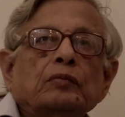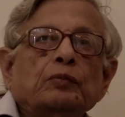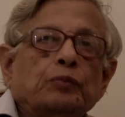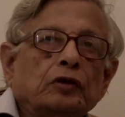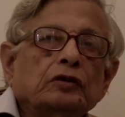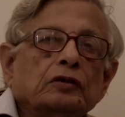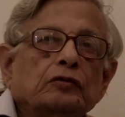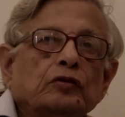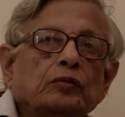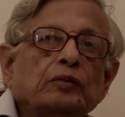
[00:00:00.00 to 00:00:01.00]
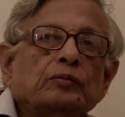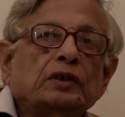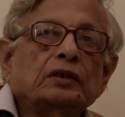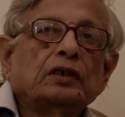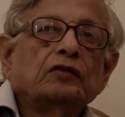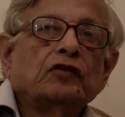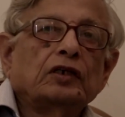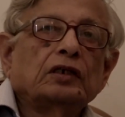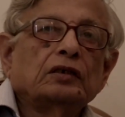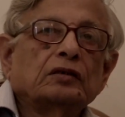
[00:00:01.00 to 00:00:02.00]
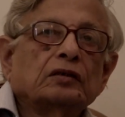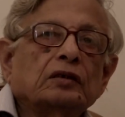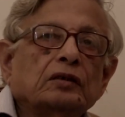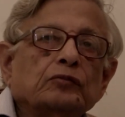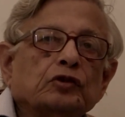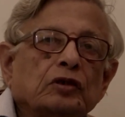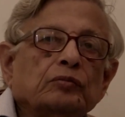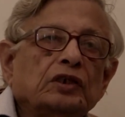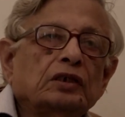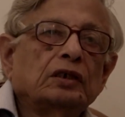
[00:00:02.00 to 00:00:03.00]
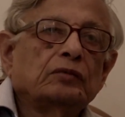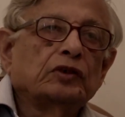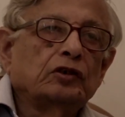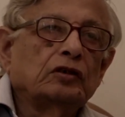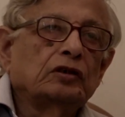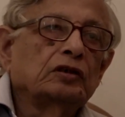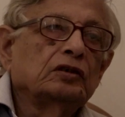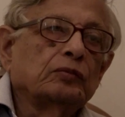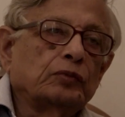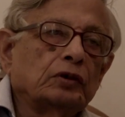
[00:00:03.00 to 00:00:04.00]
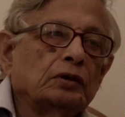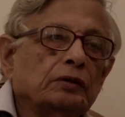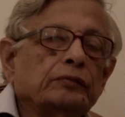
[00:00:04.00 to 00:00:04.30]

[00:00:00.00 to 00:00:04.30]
important to remember that whereas Muslim League had majority support,